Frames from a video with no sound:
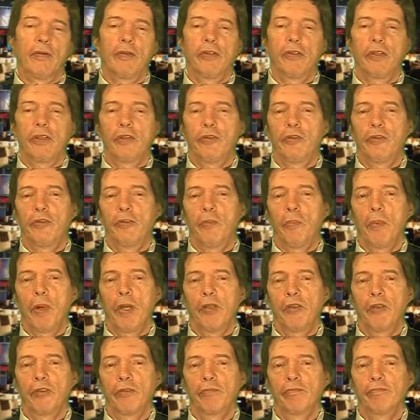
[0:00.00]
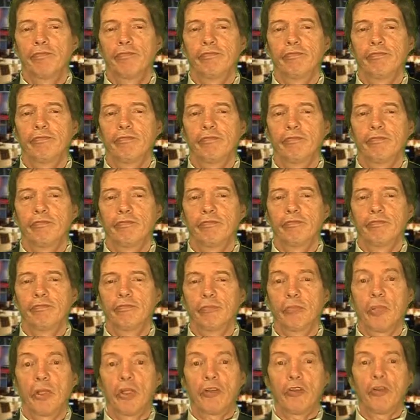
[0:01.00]
Doesn't do much.
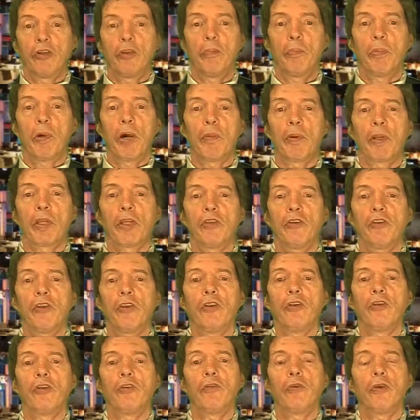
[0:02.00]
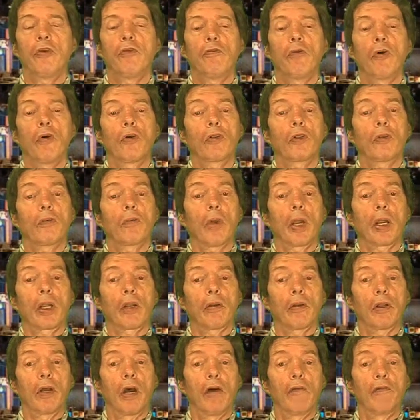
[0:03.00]
President Obama continues to evoke the
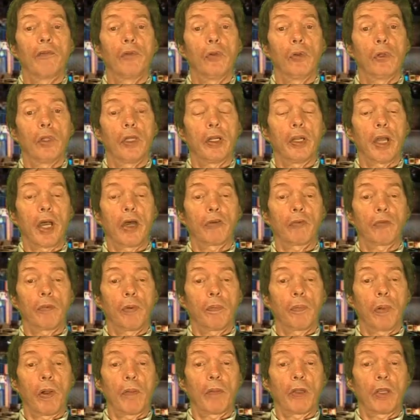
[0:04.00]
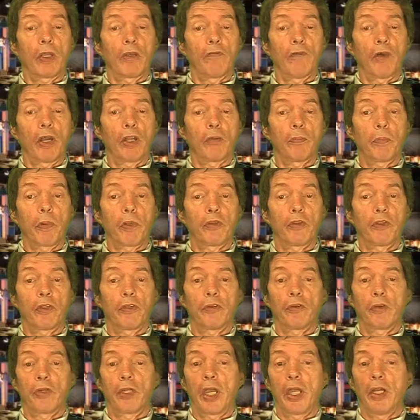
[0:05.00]
record of newly announced Republican vice
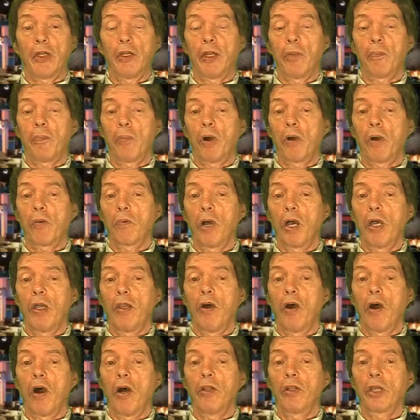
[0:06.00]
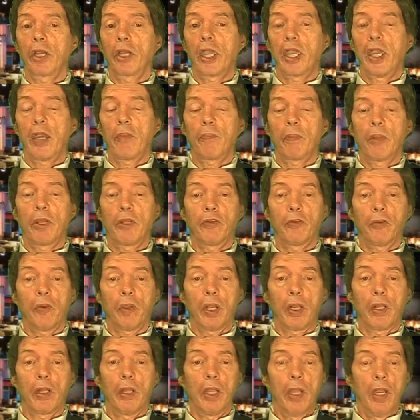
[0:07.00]
presidential candidate Paul Ryan on the campaign
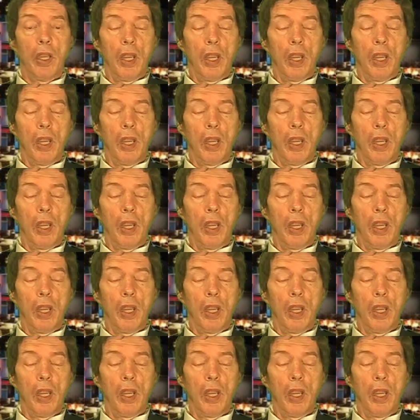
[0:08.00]
trail.